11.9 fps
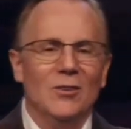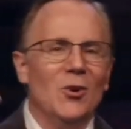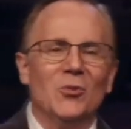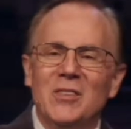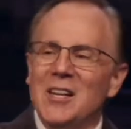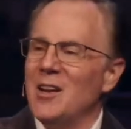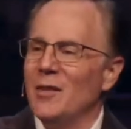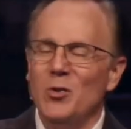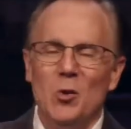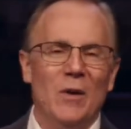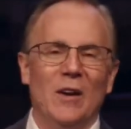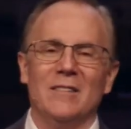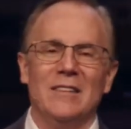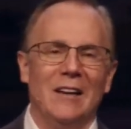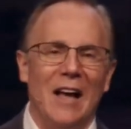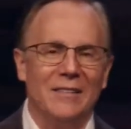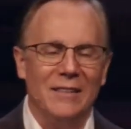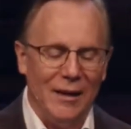You don't think of
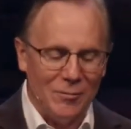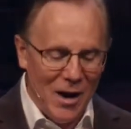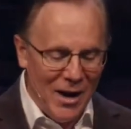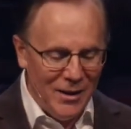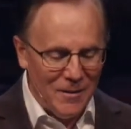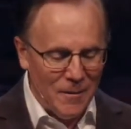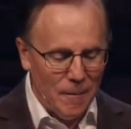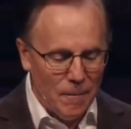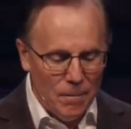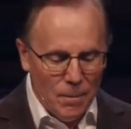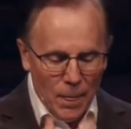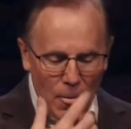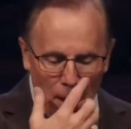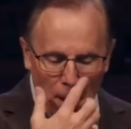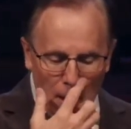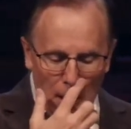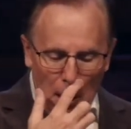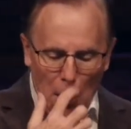humility like that, right?
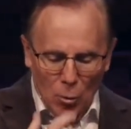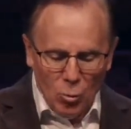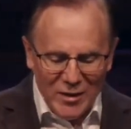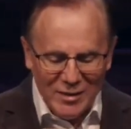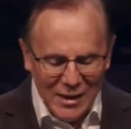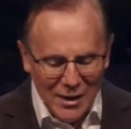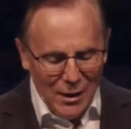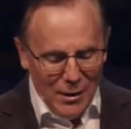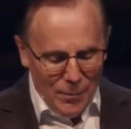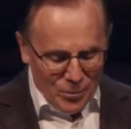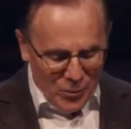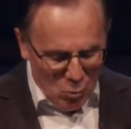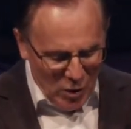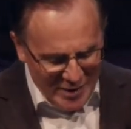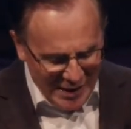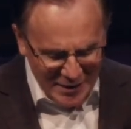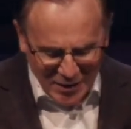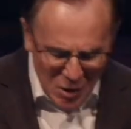We think
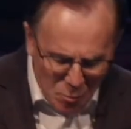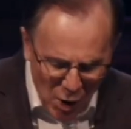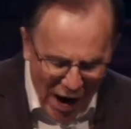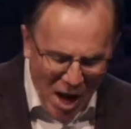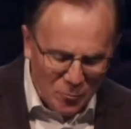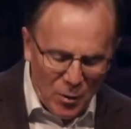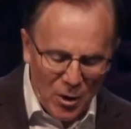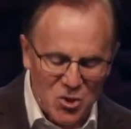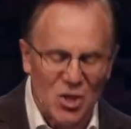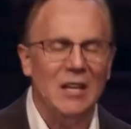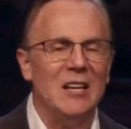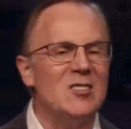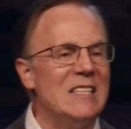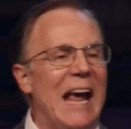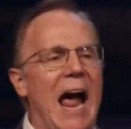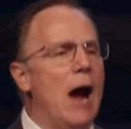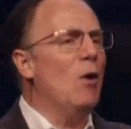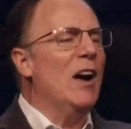that the proud person
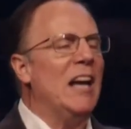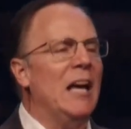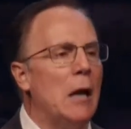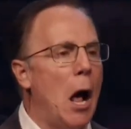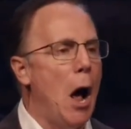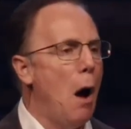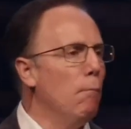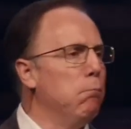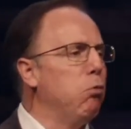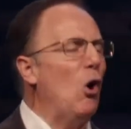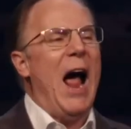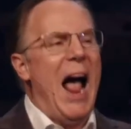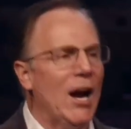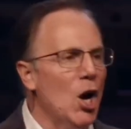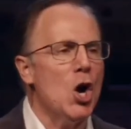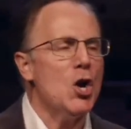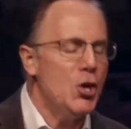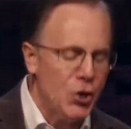is the arrogant
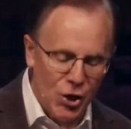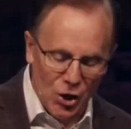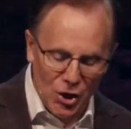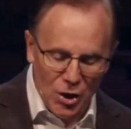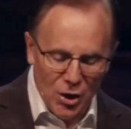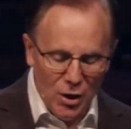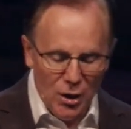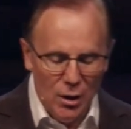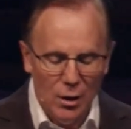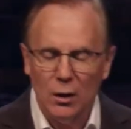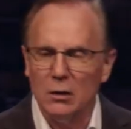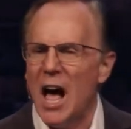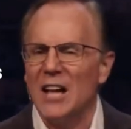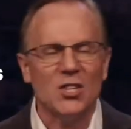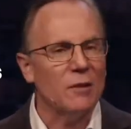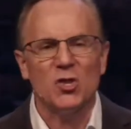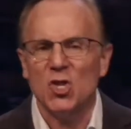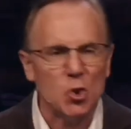braggart,
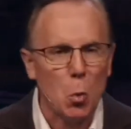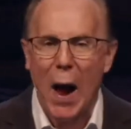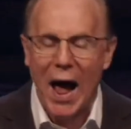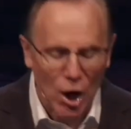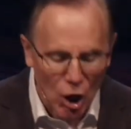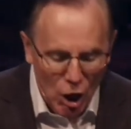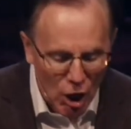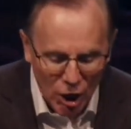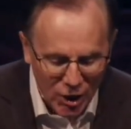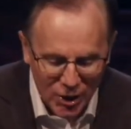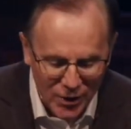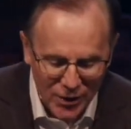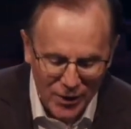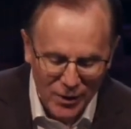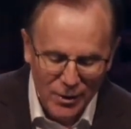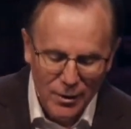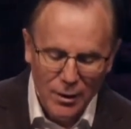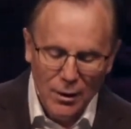lots of swagger.
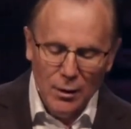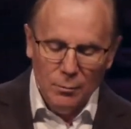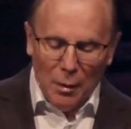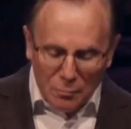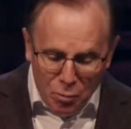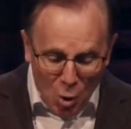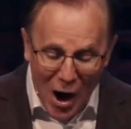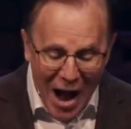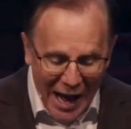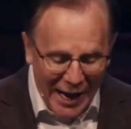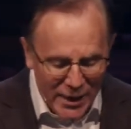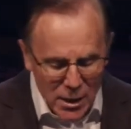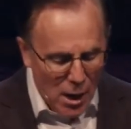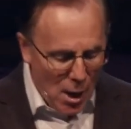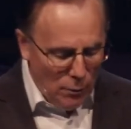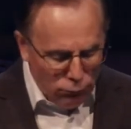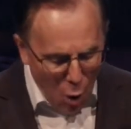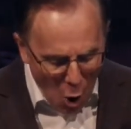But
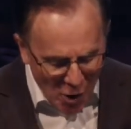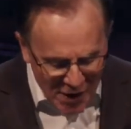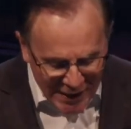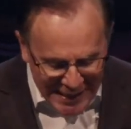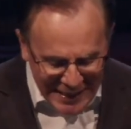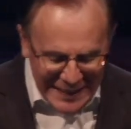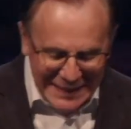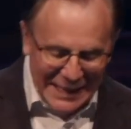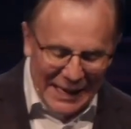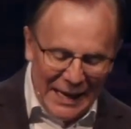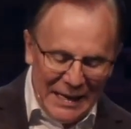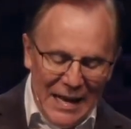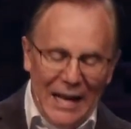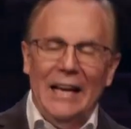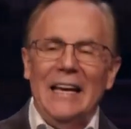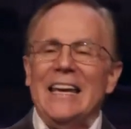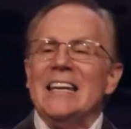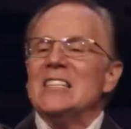pride, more than anything,
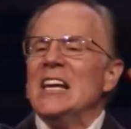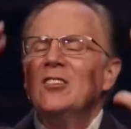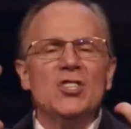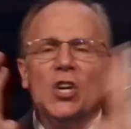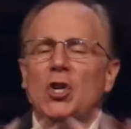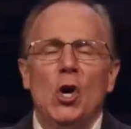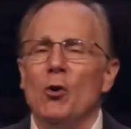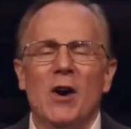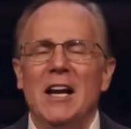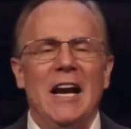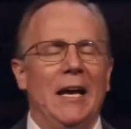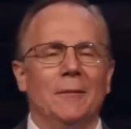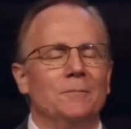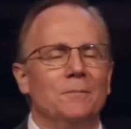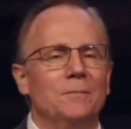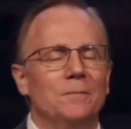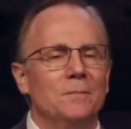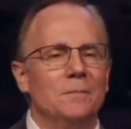is insecurity.